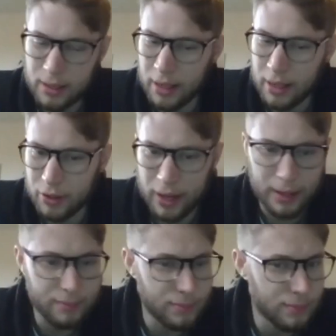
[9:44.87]

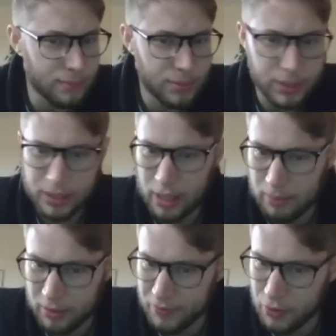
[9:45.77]
I see a
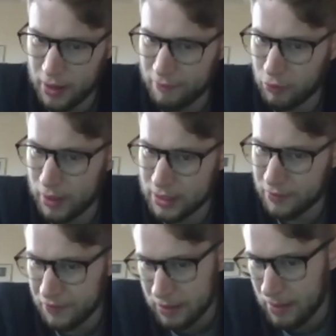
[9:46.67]
couple of you have
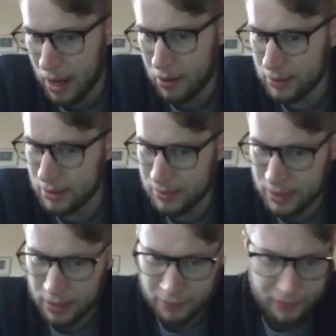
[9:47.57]
requested feedback on some
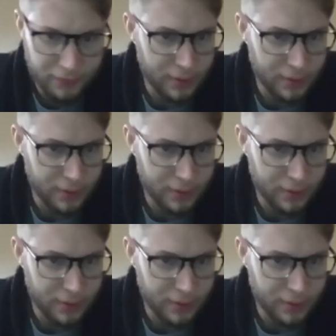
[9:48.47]
stuff,